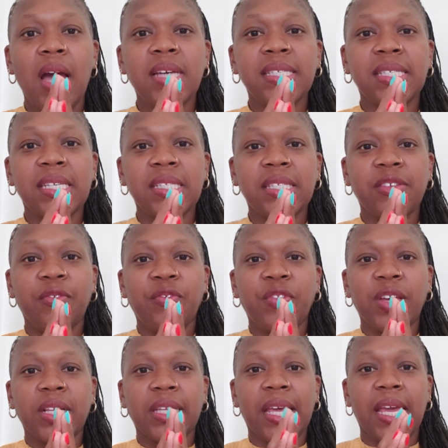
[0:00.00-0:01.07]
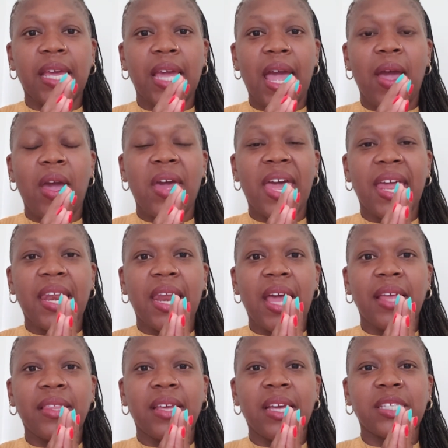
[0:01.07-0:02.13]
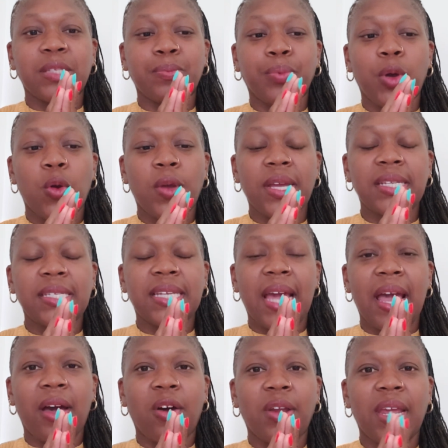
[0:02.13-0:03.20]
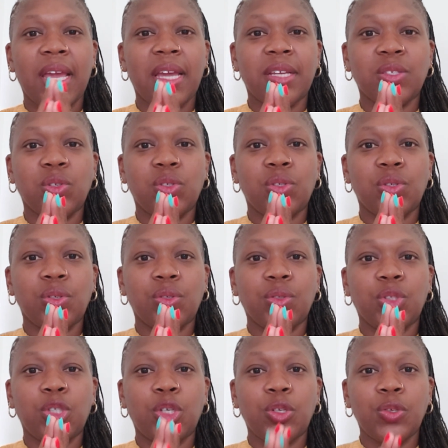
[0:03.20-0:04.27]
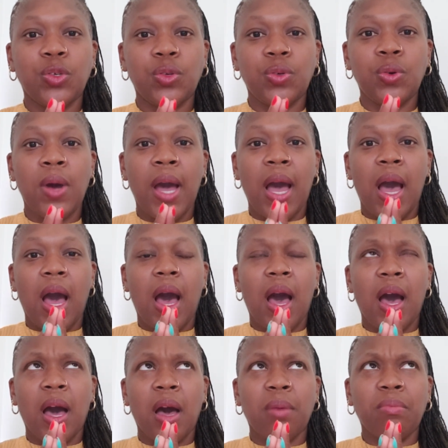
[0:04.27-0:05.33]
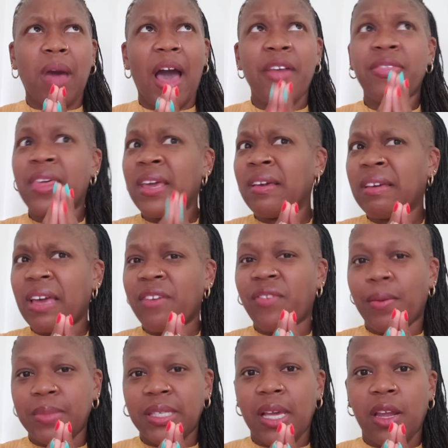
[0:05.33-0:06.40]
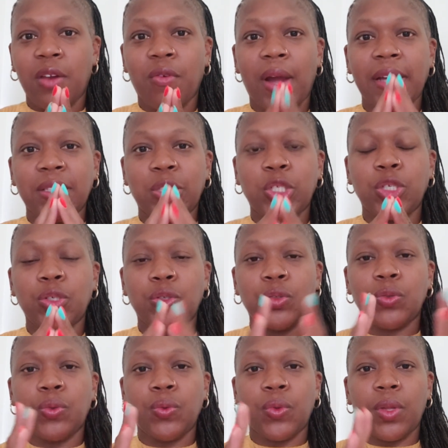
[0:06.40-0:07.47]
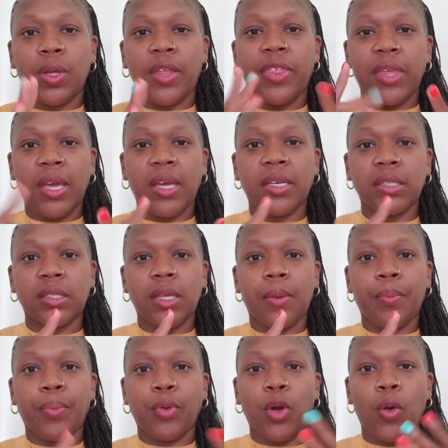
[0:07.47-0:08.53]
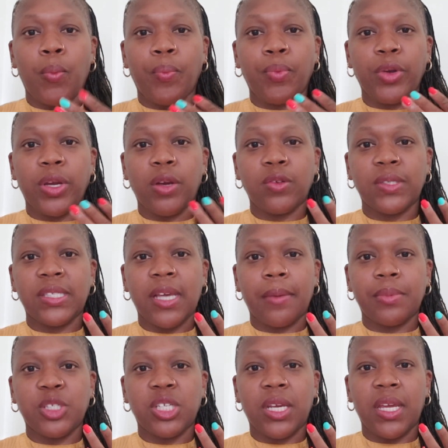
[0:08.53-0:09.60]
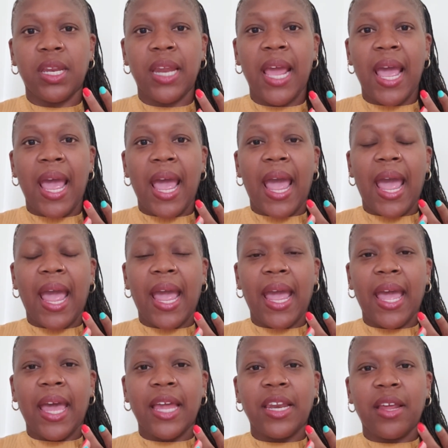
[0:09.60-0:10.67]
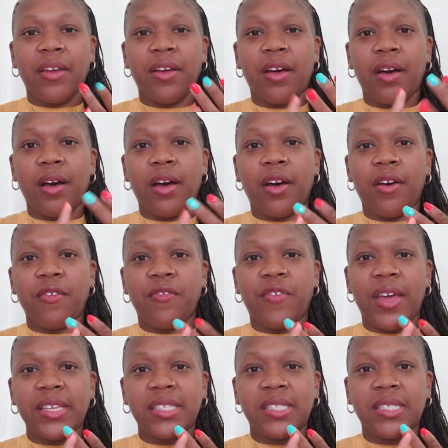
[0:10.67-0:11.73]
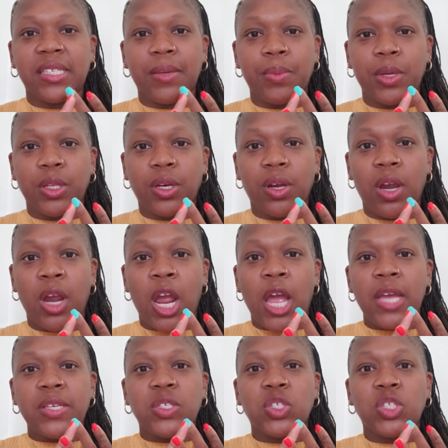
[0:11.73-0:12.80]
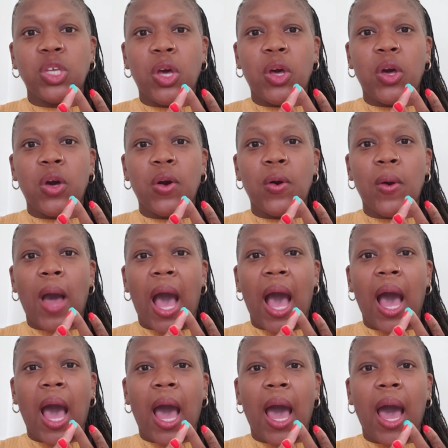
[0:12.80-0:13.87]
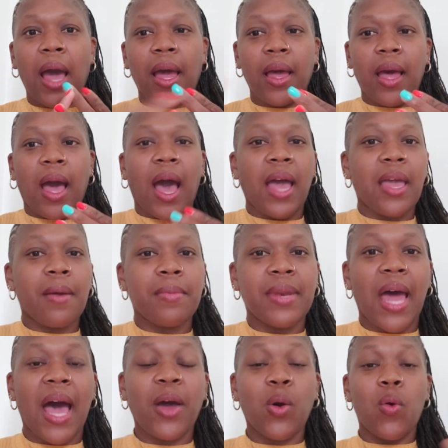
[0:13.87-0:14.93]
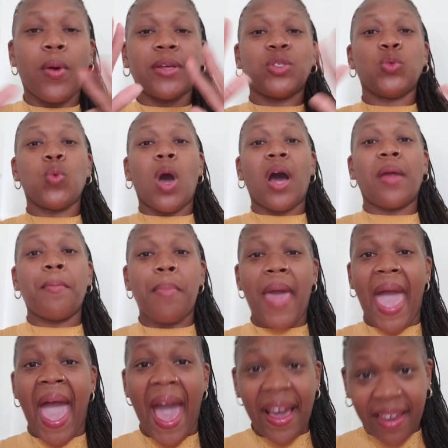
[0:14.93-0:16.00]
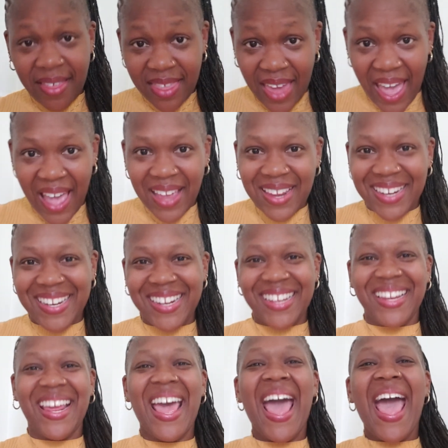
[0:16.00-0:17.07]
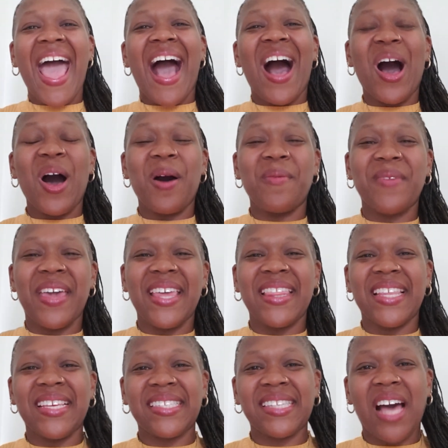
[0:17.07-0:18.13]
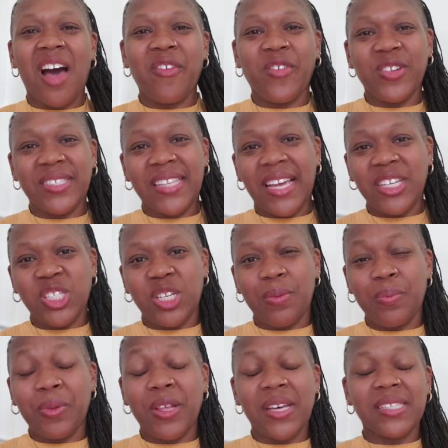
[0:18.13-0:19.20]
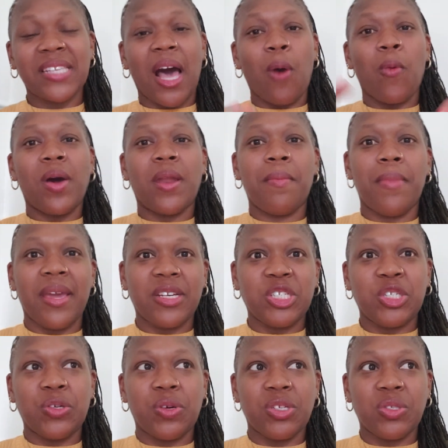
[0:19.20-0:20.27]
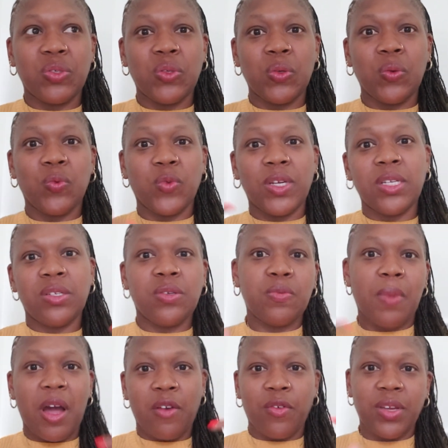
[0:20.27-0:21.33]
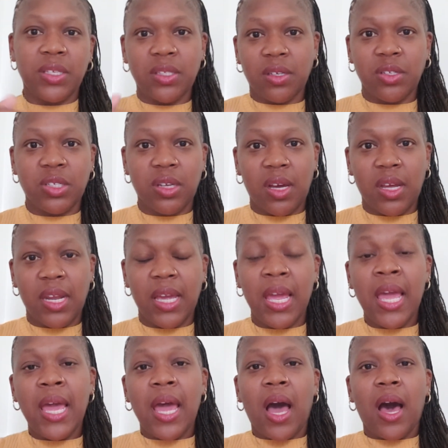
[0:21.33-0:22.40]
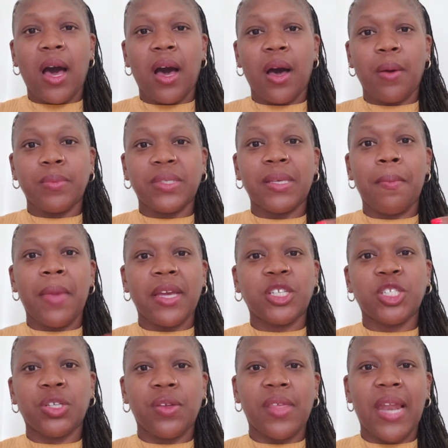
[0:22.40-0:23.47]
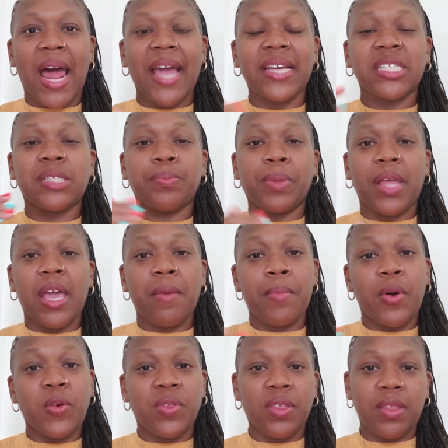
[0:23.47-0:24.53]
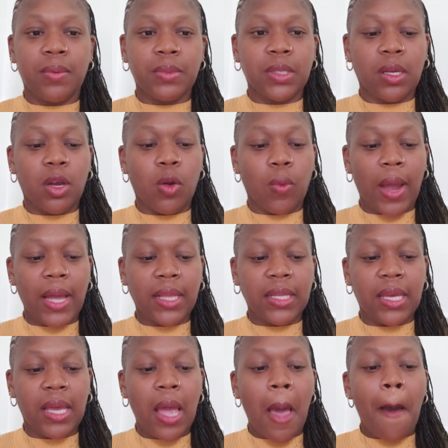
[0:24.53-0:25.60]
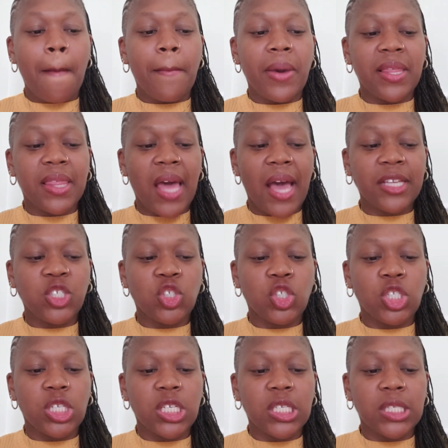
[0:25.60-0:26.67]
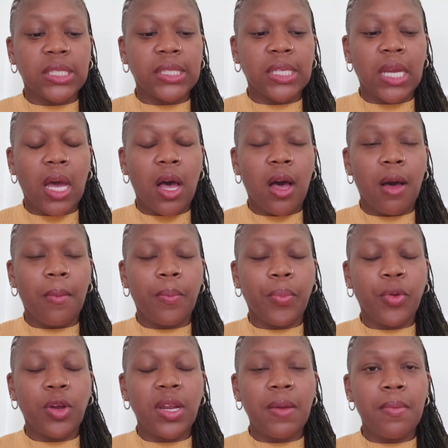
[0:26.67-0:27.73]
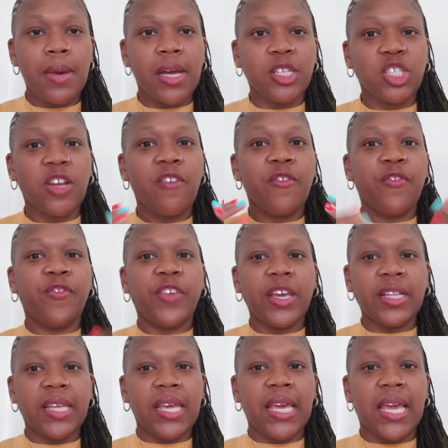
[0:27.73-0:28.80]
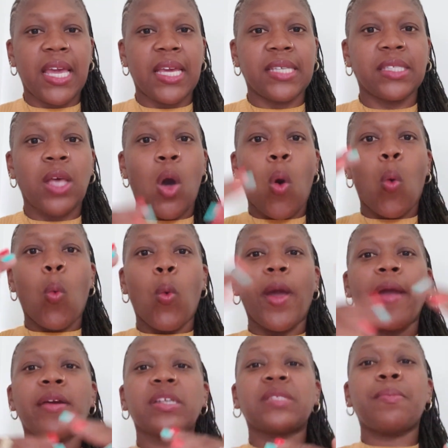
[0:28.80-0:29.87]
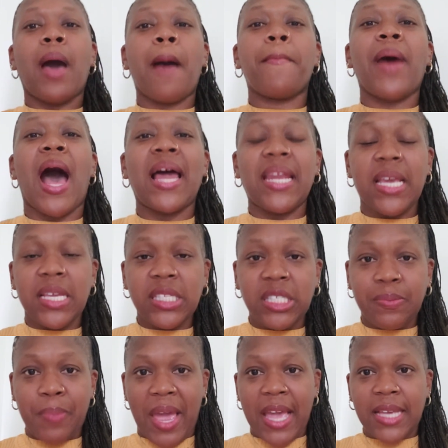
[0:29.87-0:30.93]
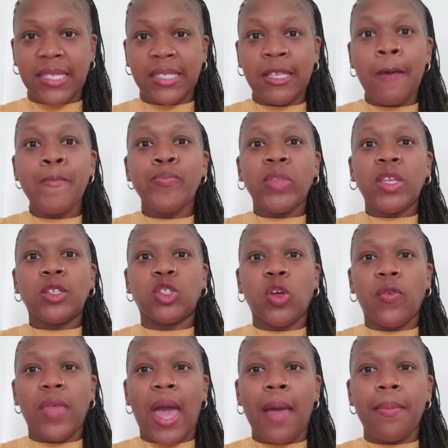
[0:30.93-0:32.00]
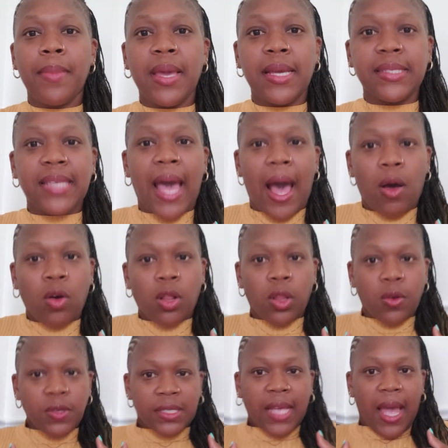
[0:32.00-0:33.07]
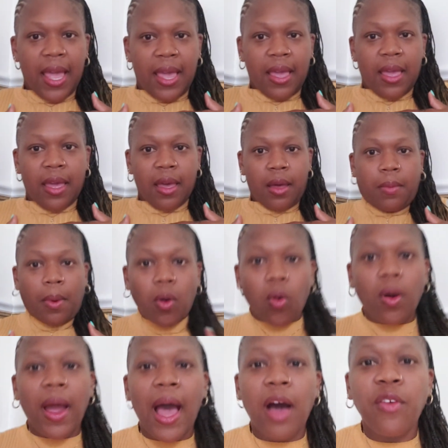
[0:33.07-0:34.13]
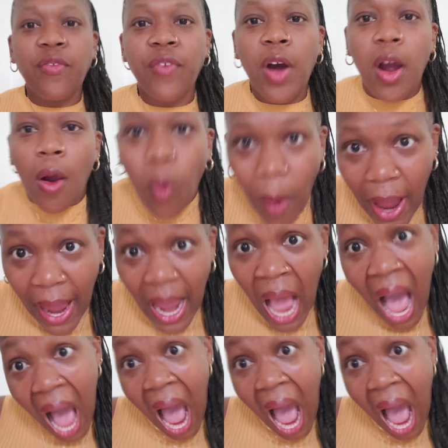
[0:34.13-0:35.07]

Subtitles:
sense of feeling, and it's broken down into two, I think if I'm saying it right, 2 things: proprioception and vestibular. So I am not going to unpack that in this conversation. Plus, I want to make sure to redo my research on it to make sure that I explain both of them correctly. But that's just pretty much feeling is, where is my body in space? So that means how close I am or how far away